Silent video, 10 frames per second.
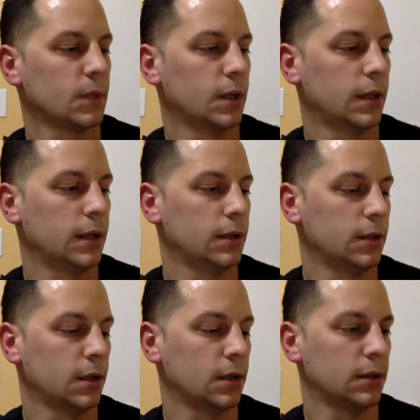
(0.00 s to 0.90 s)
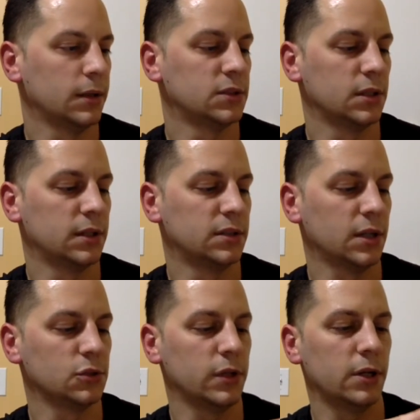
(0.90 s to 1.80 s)
And like I said, it
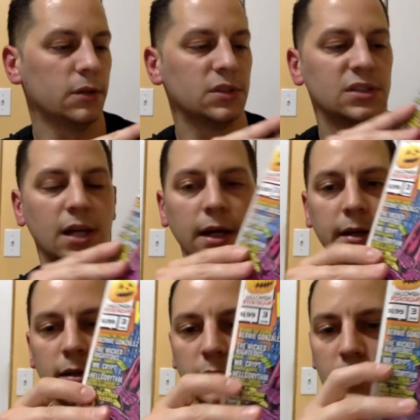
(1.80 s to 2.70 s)
tells you here on the side